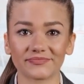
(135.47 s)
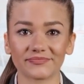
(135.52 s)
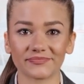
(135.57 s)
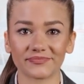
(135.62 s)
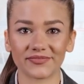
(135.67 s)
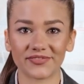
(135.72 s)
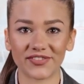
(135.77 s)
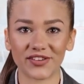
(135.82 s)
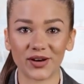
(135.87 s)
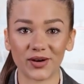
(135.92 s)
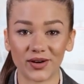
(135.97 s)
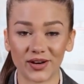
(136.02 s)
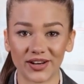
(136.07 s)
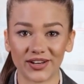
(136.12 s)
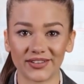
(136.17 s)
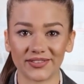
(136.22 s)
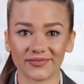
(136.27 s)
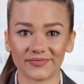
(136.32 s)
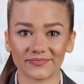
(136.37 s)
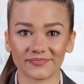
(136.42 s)

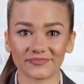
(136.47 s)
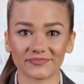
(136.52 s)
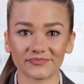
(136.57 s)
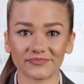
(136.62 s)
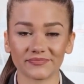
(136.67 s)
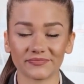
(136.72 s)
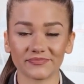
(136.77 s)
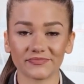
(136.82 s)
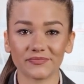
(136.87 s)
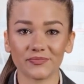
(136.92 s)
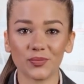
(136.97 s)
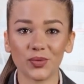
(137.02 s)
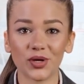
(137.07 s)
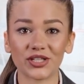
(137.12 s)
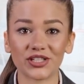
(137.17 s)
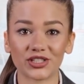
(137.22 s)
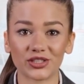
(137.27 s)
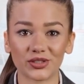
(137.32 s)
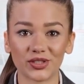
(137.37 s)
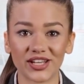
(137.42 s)
4.
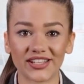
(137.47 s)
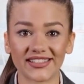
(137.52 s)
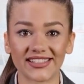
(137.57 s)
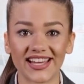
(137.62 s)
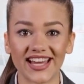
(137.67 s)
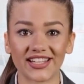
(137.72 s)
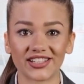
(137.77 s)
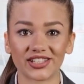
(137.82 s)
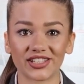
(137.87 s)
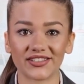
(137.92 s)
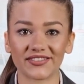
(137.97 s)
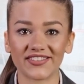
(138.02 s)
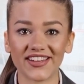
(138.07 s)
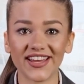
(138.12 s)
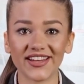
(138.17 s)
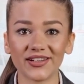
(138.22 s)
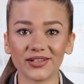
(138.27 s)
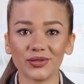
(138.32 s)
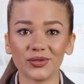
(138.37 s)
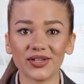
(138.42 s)
When the transaction
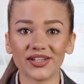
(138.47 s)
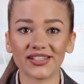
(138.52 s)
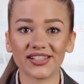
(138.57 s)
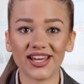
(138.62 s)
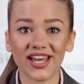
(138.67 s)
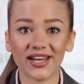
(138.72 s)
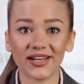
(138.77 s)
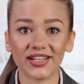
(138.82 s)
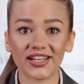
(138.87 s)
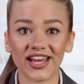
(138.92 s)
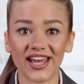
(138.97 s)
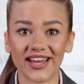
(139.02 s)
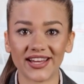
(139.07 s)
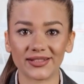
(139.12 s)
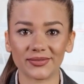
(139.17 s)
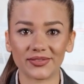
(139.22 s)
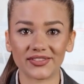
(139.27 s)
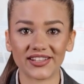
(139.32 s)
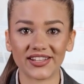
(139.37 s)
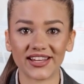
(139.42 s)
value is not
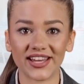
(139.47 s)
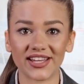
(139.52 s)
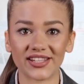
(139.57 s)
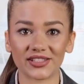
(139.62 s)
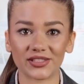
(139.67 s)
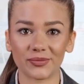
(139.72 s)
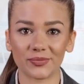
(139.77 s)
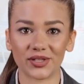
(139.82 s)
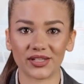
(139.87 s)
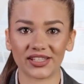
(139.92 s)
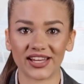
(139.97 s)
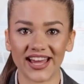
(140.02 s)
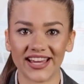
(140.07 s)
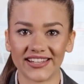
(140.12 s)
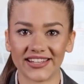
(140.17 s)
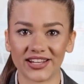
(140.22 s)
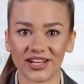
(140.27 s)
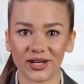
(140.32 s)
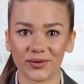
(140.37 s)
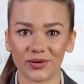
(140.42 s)
aligned with the customer's
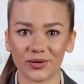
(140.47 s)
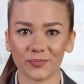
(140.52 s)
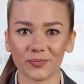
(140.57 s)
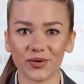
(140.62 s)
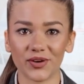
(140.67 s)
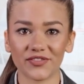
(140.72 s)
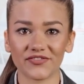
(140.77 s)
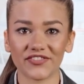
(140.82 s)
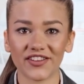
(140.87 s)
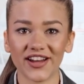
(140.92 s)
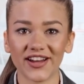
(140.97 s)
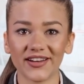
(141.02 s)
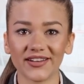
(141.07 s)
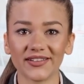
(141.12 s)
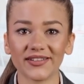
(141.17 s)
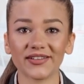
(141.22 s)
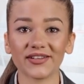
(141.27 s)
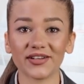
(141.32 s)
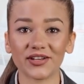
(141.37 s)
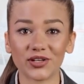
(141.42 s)
economic profile,